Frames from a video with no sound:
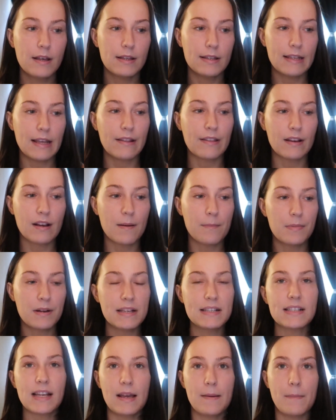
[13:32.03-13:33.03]
yeah, the
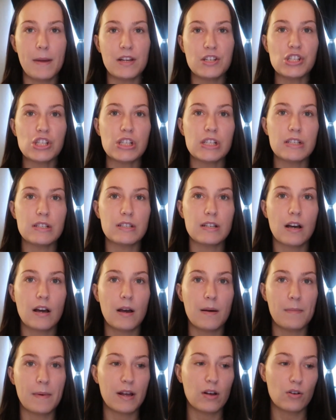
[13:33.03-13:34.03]
companies I mentioned,
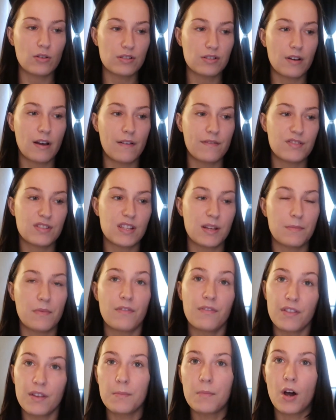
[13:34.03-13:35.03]
I also have some
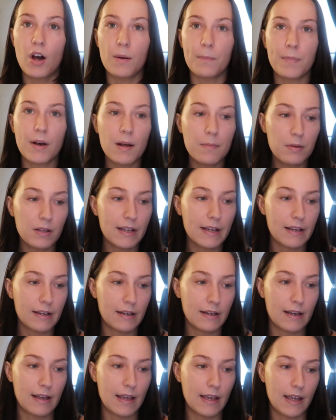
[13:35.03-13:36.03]
of them on public.